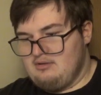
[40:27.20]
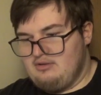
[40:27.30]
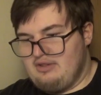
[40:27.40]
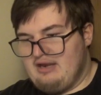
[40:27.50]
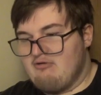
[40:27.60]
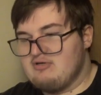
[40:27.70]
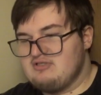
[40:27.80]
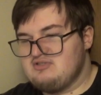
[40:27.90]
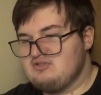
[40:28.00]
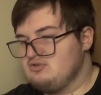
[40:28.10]
There
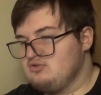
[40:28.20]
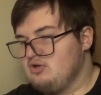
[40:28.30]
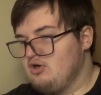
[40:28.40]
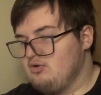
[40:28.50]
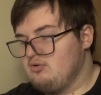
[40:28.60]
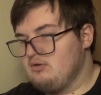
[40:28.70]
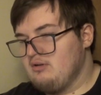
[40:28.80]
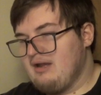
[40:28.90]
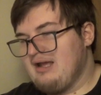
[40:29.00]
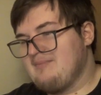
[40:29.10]
is no,
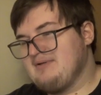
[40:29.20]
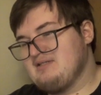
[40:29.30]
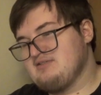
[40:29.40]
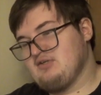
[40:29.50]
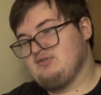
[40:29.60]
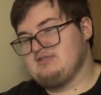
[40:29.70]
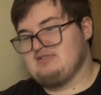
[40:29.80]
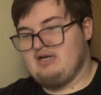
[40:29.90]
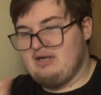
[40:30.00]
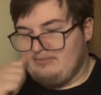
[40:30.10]
like, I mean, it's a good
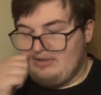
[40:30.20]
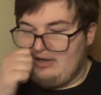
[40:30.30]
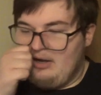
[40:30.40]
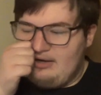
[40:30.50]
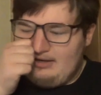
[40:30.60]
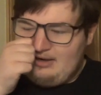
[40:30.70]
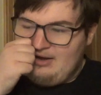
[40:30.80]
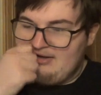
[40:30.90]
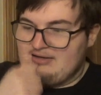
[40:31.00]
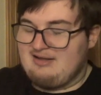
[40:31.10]
design.
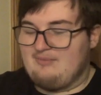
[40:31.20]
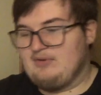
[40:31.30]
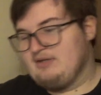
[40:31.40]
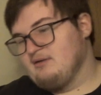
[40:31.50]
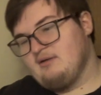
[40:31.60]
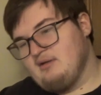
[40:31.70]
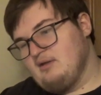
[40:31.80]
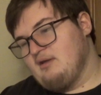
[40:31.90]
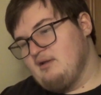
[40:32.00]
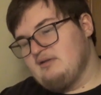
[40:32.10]
I mean,
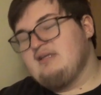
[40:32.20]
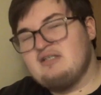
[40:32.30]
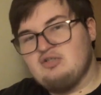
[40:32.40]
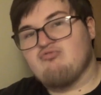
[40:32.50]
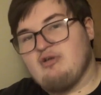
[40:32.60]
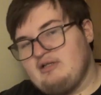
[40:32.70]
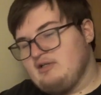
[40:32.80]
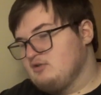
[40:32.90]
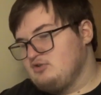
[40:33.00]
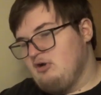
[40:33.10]
they did a really
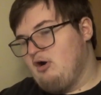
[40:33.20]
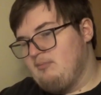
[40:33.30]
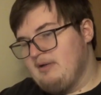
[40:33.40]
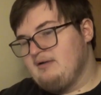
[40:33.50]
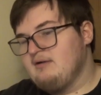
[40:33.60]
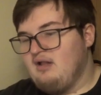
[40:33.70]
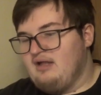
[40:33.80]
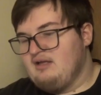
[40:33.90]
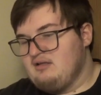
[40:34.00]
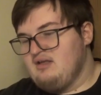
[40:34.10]
good job, and,
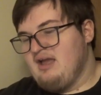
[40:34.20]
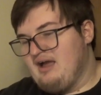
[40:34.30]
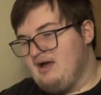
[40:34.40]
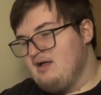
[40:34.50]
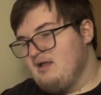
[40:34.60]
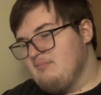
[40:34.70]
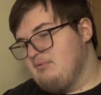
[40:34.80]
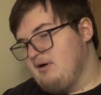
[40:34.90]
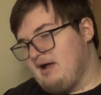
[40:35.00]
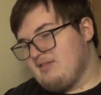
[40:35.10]
like, yeah,
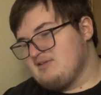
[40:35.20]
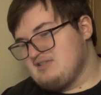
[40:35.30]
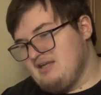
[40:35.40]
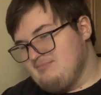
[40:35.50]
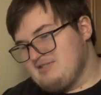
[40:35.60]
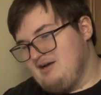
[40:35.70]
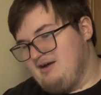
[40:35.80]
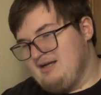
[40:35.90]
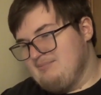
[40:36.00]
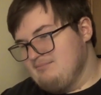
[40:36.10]
but at the same
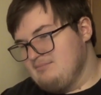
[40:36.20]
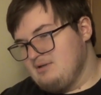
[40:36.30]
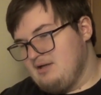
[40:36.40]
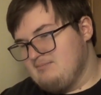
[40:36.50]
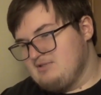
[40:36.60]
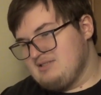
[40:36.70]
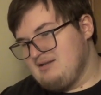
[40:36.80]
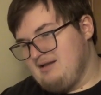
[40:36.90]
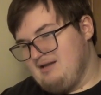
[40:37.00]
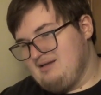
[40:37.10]
time, I'm just
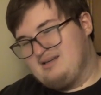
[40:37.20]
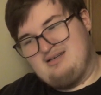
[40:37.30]
like,